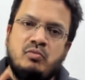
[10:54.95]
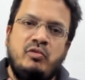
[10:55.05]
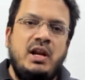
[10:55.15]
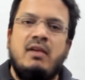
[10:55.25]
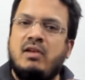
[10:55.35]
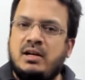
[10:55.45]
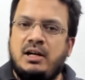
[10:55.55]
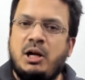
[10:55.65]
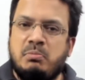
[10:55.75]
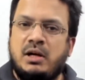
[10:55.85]
We never did
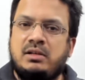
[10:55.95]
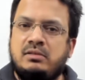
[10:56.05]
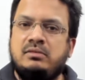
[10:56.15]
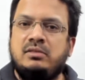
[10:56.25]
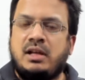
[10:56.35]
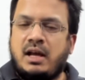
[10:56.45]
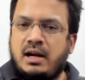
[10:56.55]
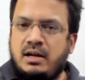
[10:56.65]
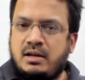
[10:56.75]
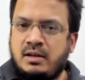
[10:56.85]
it, but the
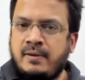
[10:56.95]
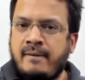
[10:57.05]
current